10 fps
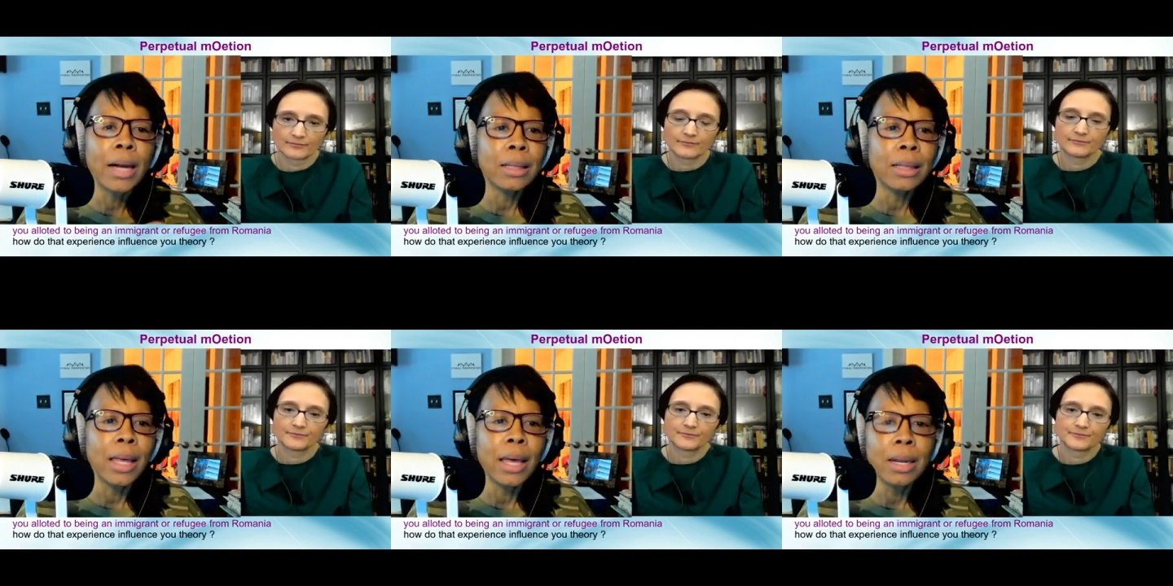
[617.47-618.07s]
Speaker 1: Mm-hmm.
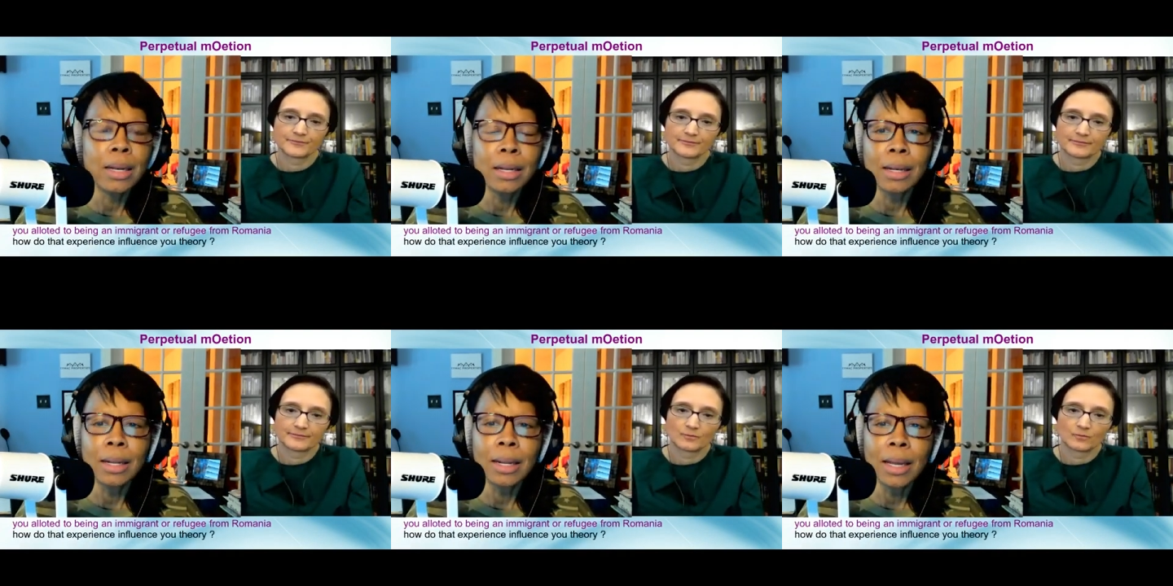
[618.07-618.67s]
How did
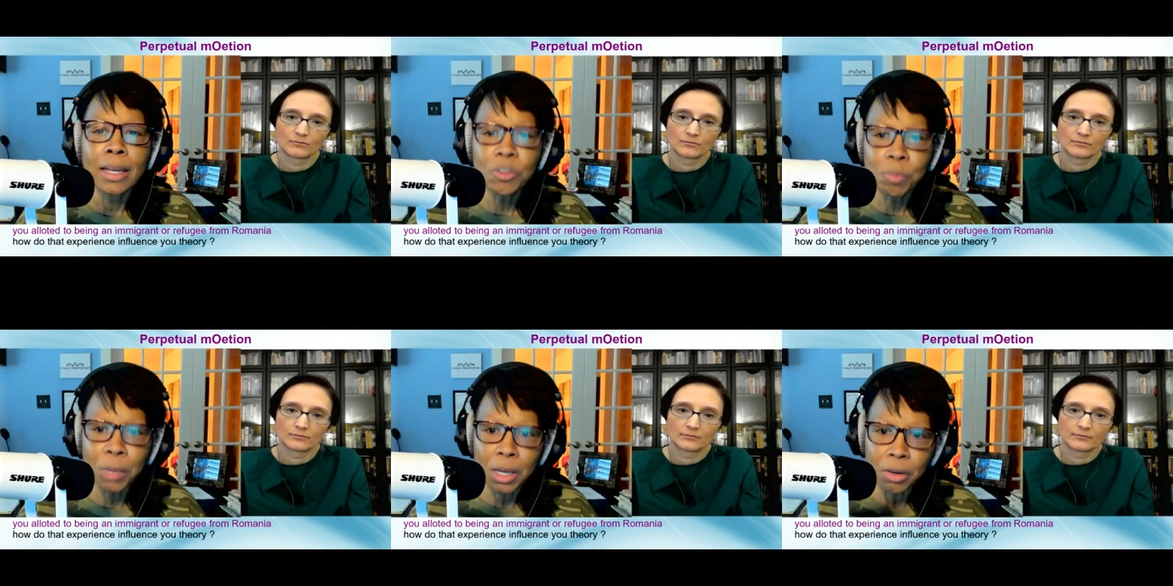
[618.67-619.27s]
that
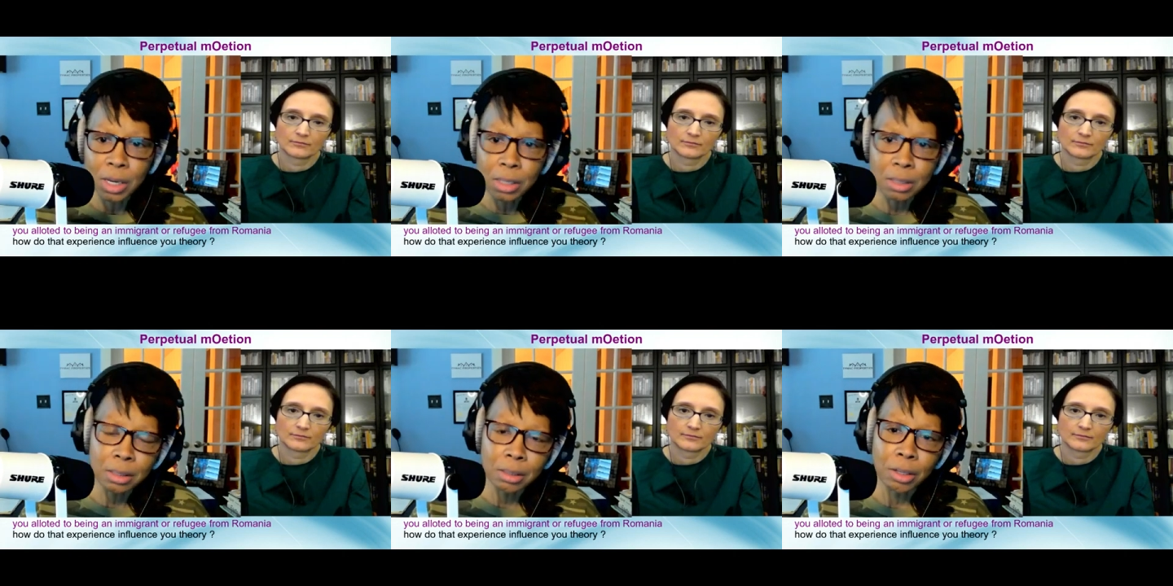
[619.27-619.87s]

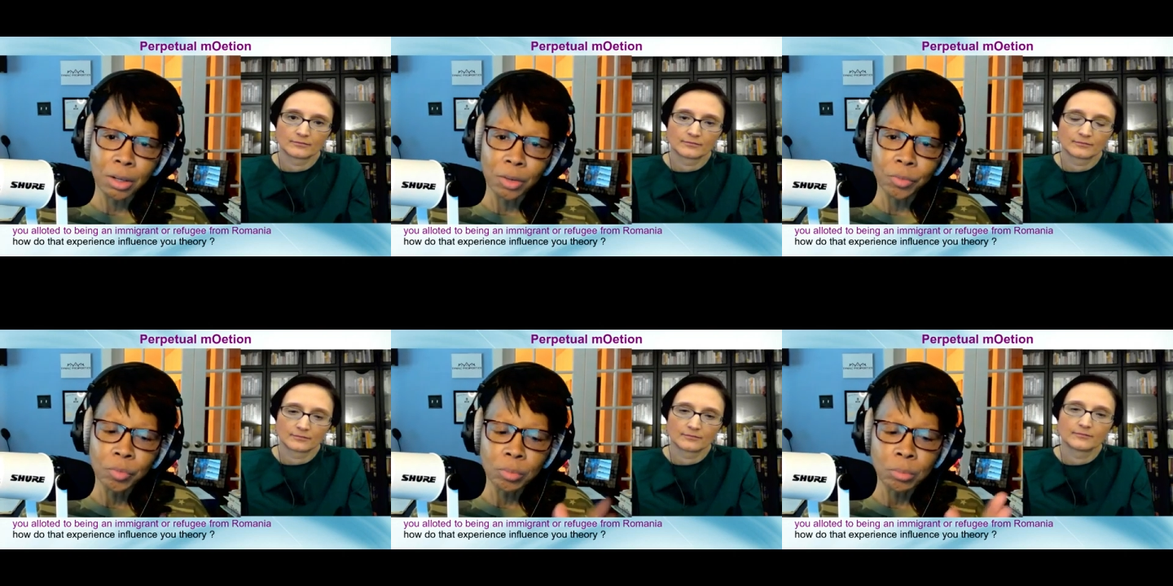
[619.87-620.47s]
experience,
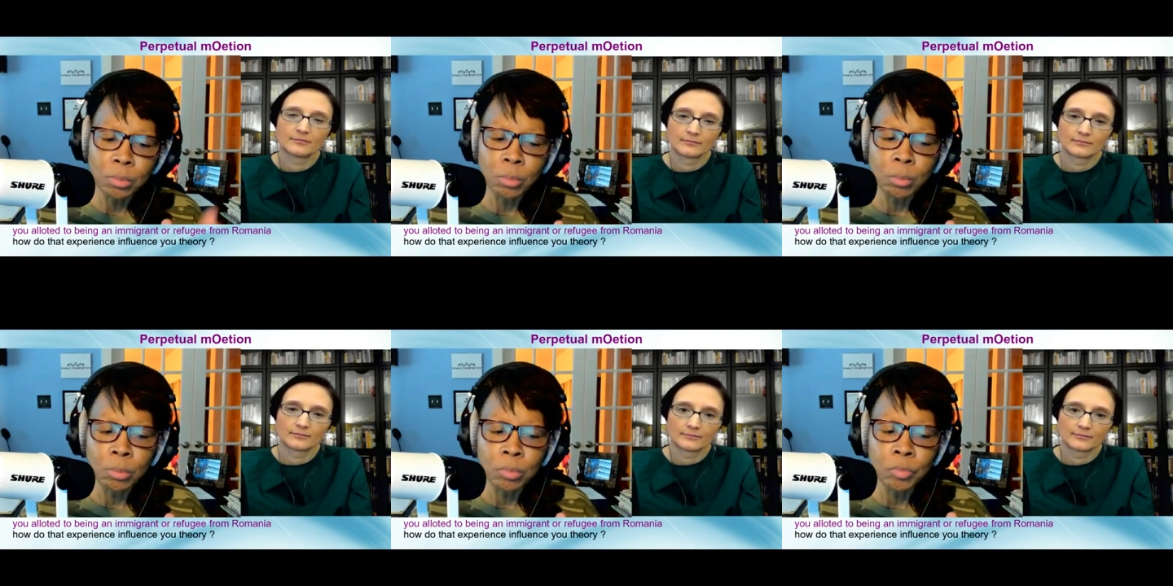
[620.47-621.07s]
you know,
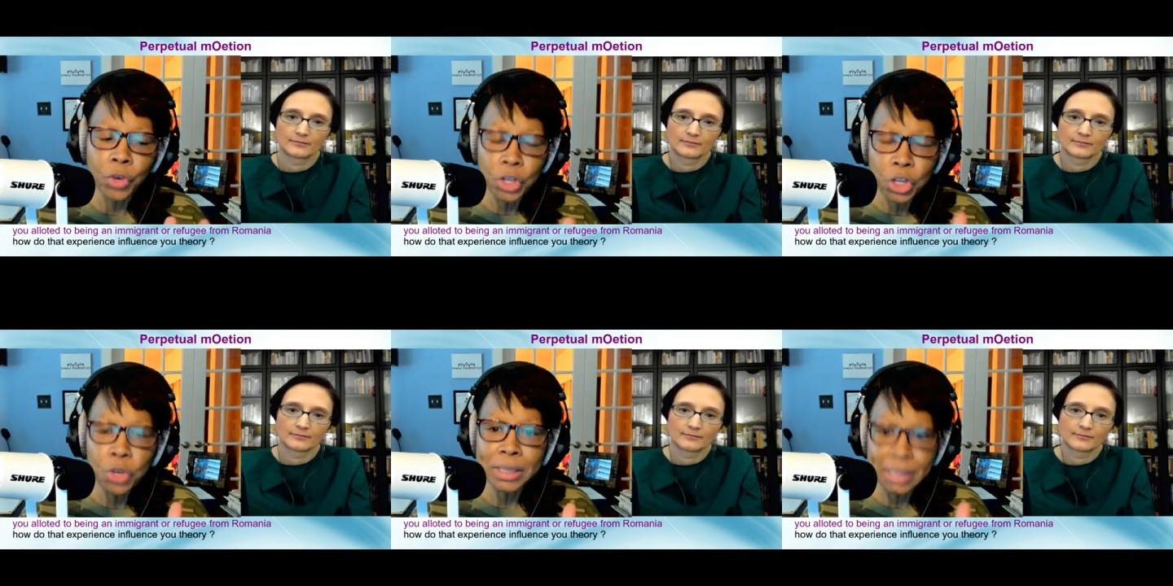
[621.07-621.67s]

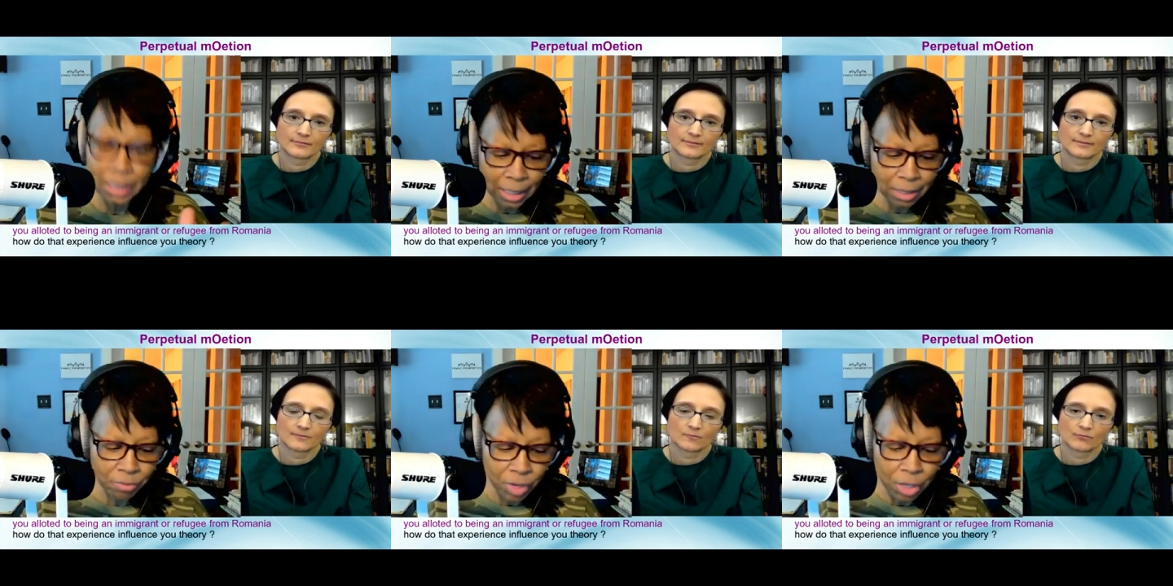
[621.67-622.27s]
for you as
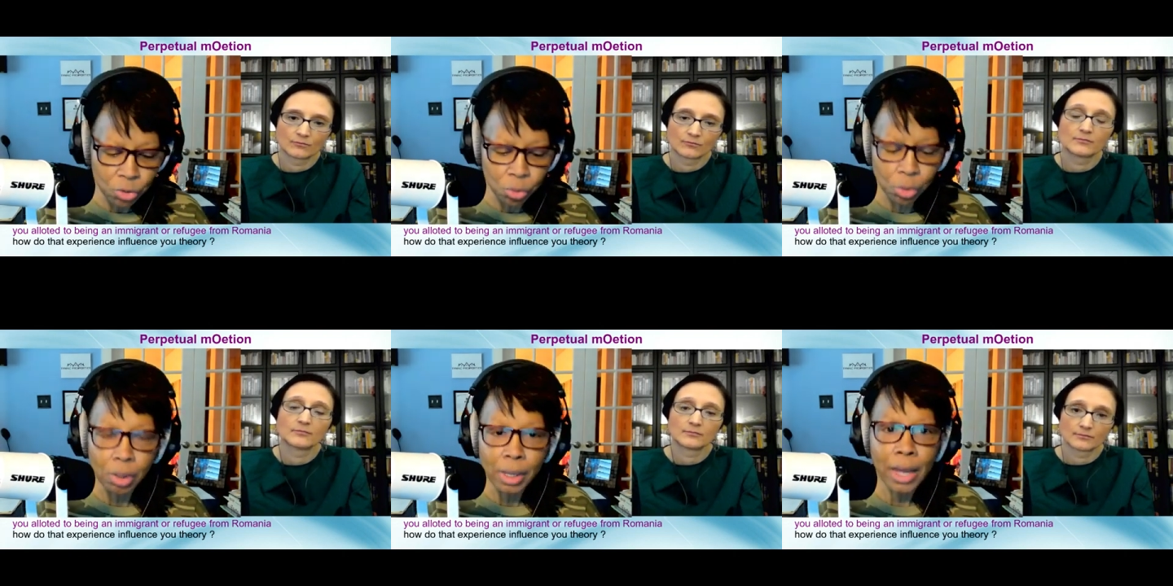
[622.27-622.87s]
an
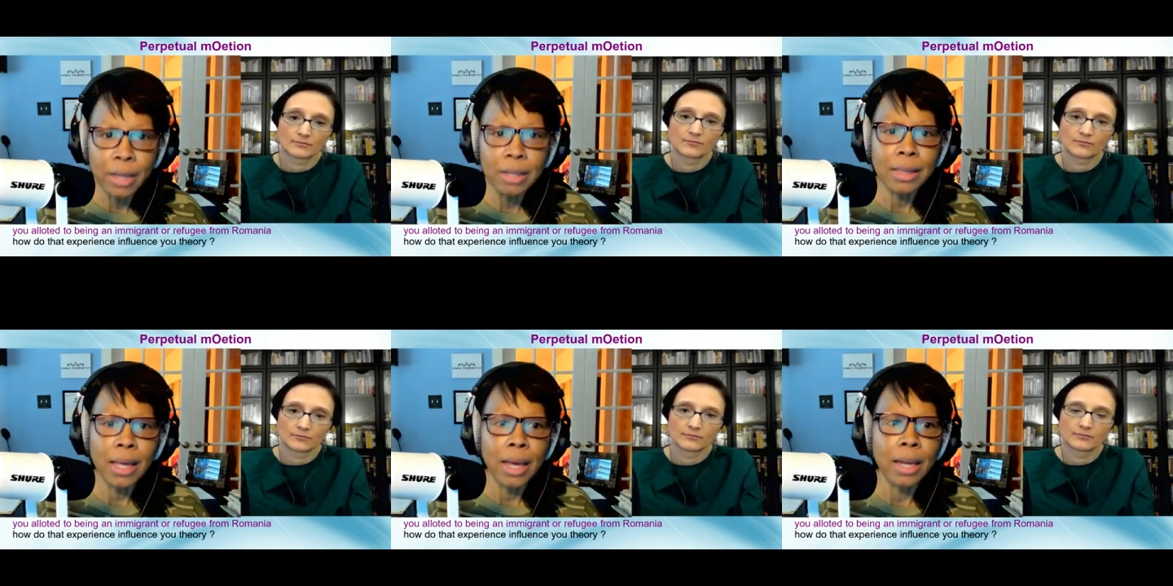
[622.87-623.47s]
individual,
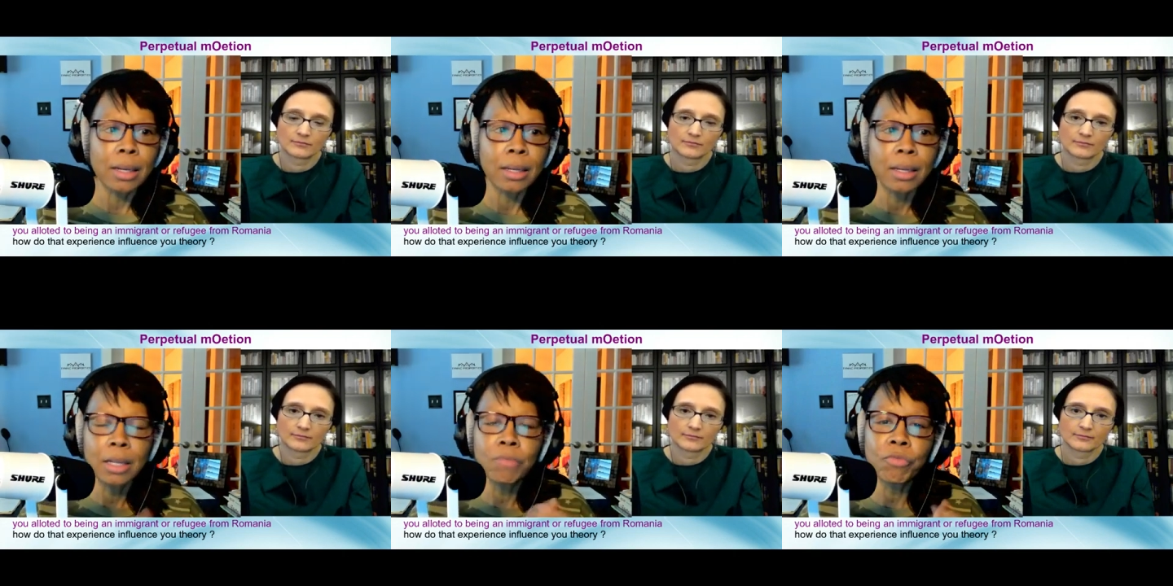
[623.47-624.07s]
how did that
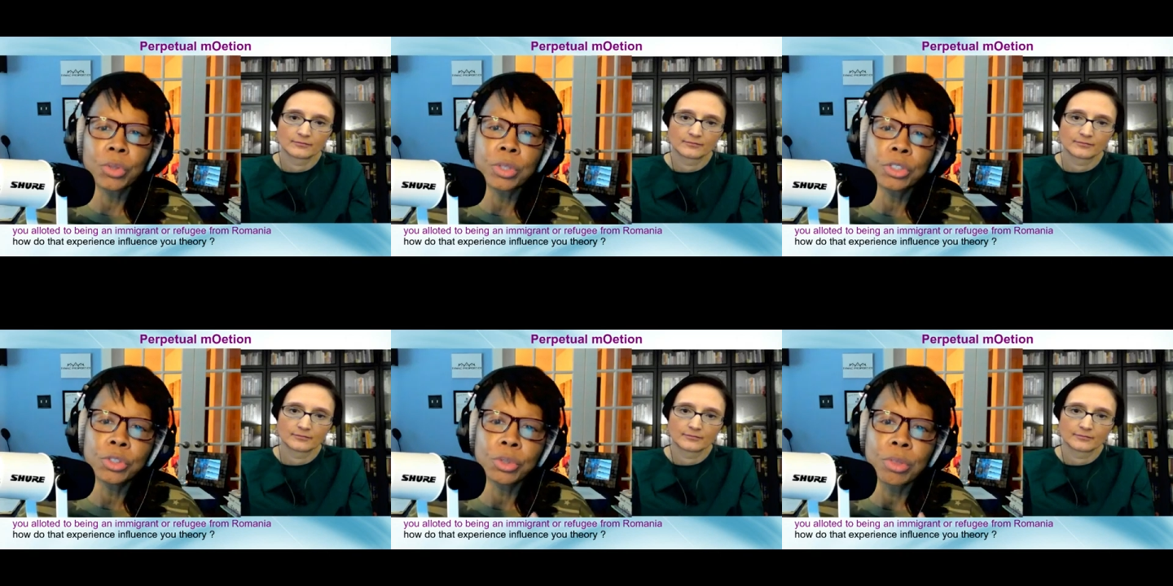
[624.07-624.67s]

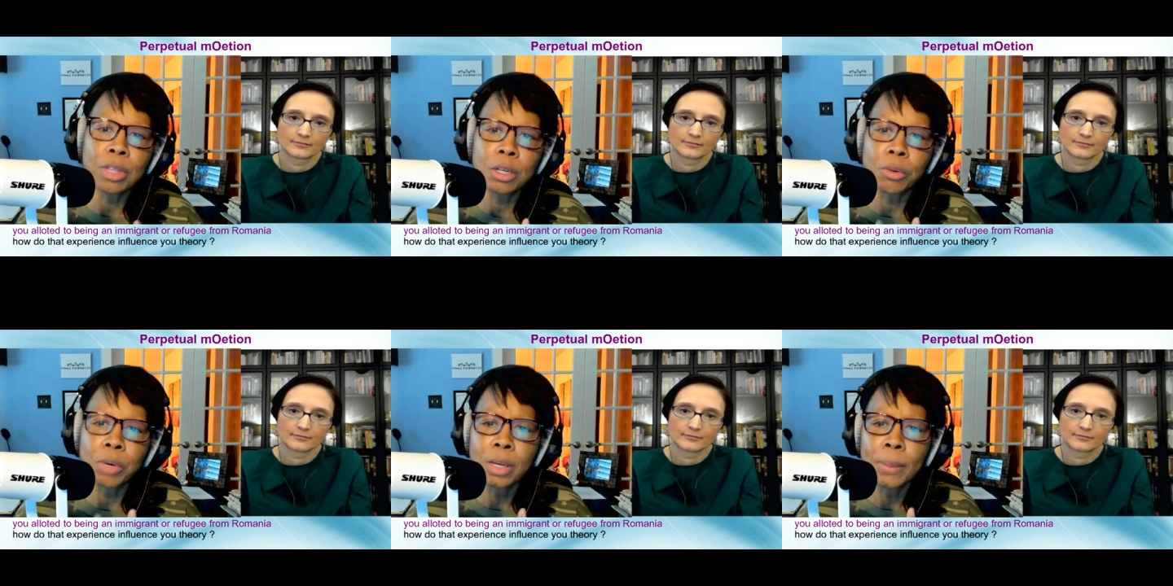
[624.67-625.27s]
influence your
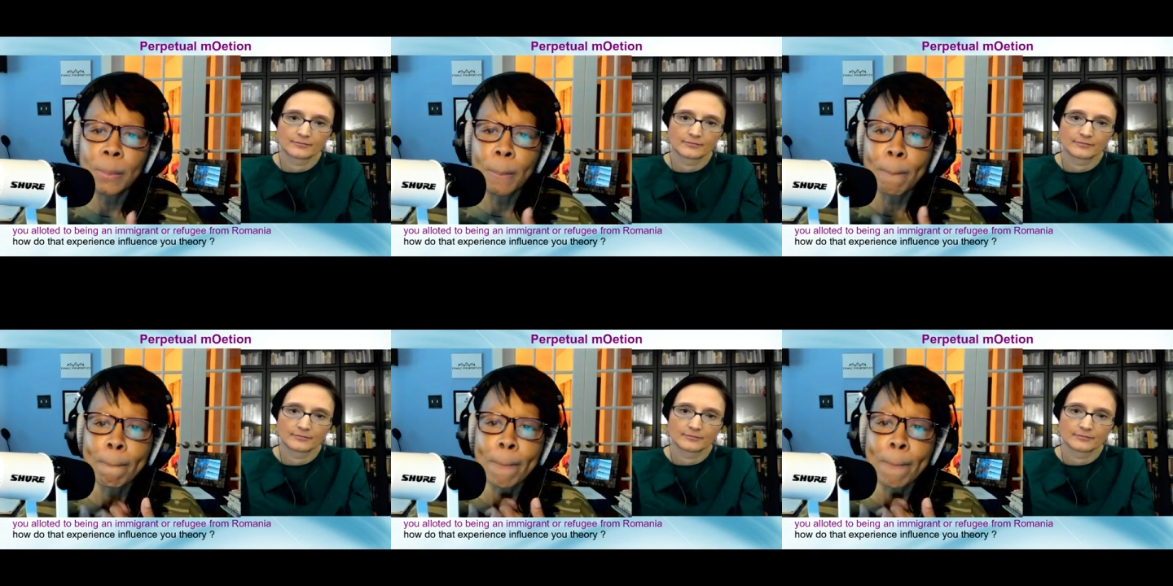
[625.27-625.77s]
theory?